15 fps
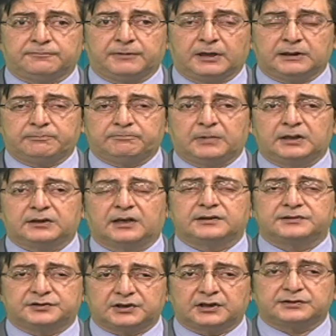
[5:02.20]
development
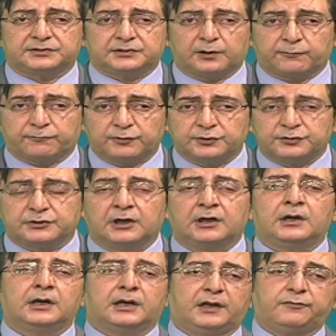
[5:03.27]
has just surfaced.
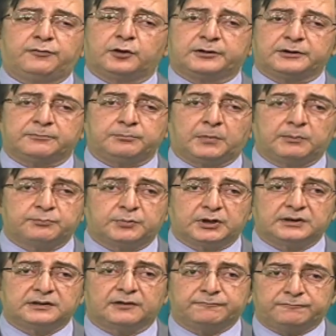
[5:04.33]
If you
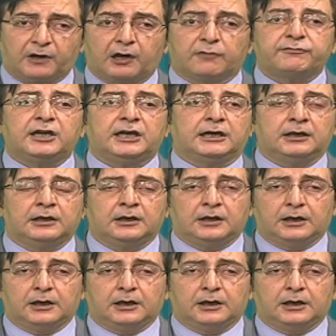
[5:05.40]
remember the Huawei